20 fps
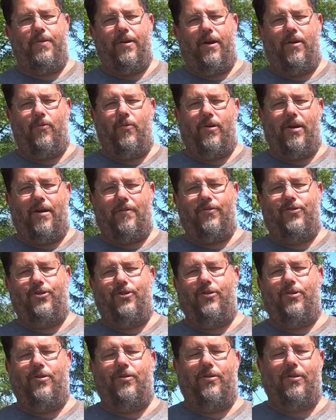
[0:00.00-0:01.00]
there when I
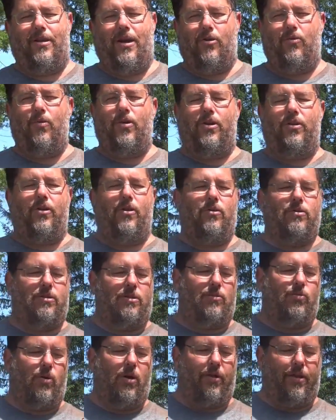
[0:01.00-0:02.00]
shoot one of those
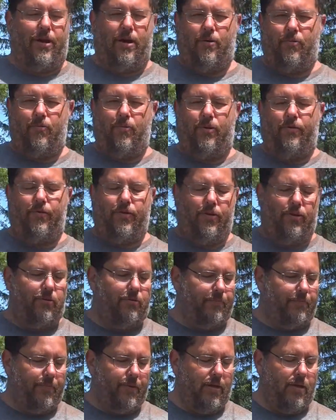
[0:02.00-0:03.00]
as well that I'll review.
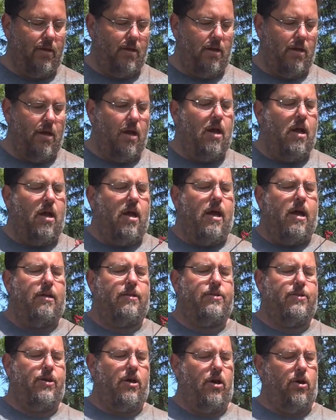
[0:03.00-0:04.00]

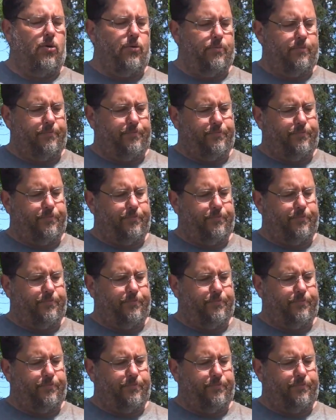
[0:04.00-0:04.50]
And so